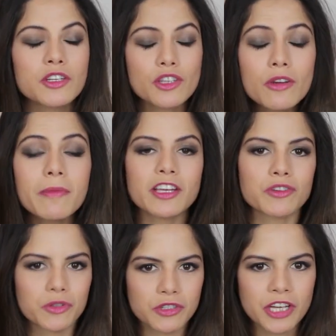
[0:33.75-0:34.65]
Do make
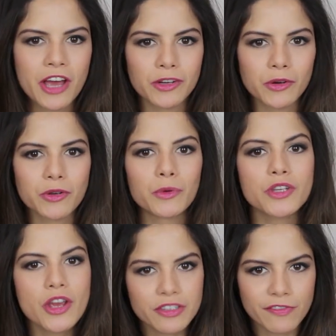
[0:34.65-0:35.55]
sure to turn on your
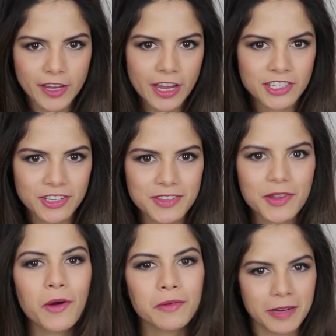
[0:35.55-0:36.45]
notifications
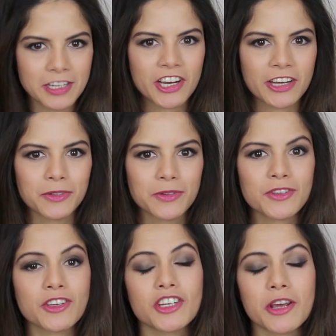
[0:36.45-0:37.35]
on my channel
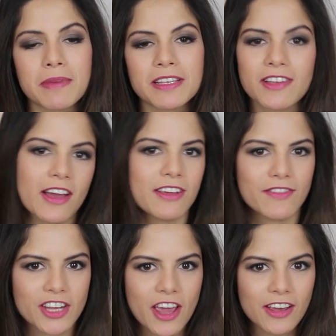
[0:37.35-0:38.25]
so you don't miss any
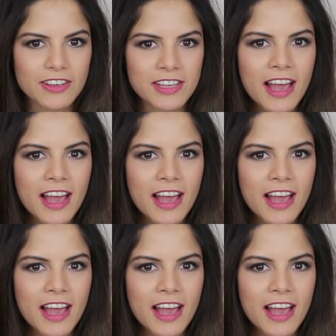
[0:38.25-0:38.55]
videos.